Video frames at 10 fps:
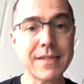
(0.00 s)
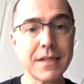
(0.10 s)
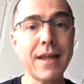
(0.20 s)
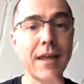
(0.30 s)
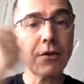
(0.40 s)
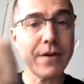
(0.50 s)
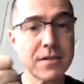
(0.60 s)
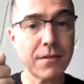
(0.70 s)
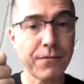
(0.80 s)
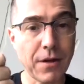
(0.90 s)
It's going to increase
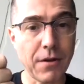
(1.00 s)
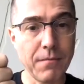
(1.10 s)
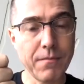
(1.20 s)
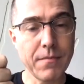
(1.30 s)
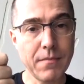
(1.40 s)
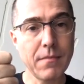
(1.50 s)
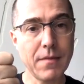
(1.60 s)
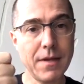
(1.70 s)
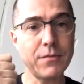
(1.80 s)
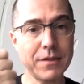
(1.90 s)
the flow,
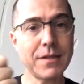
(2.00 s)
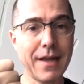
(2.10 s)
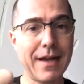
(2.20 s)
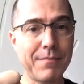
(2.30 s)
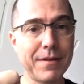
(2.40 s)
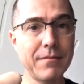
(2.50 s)
is what's going to happen.